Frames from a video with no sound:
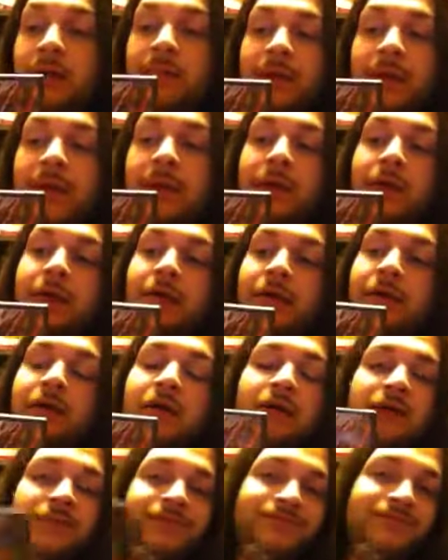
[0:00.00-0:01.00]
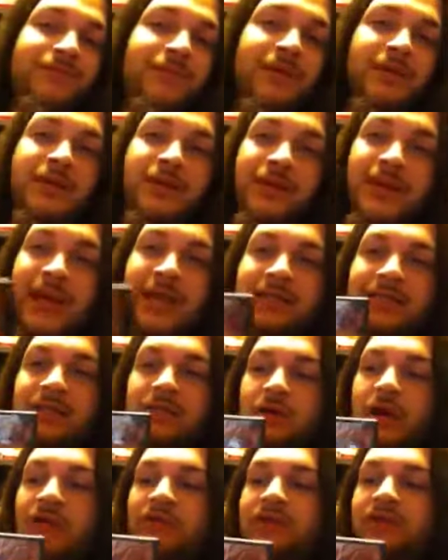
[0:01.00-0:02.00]
I mean, yes,
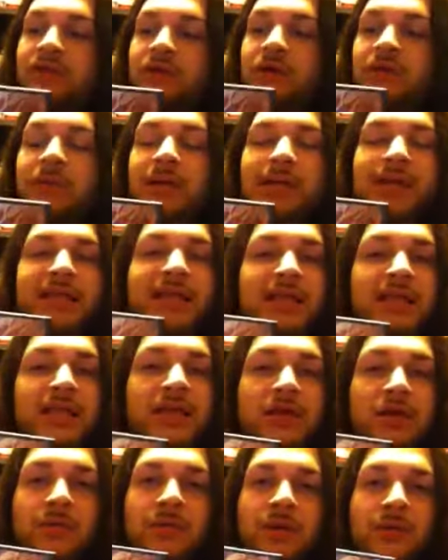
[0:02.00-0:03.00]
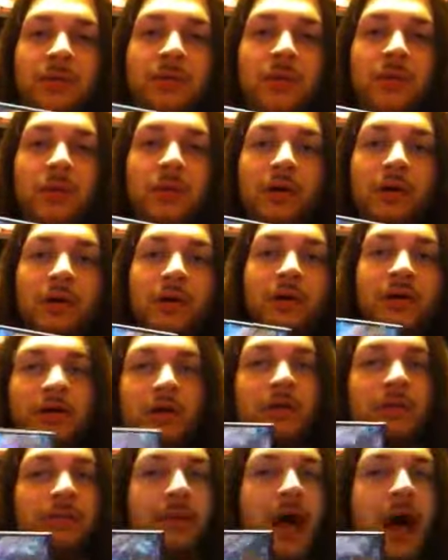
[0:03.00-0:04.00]
the graphics are going to be a little bit more, you
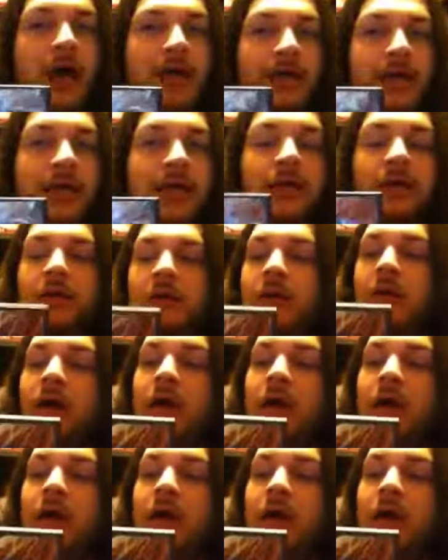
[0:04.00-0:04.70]
know, blocky,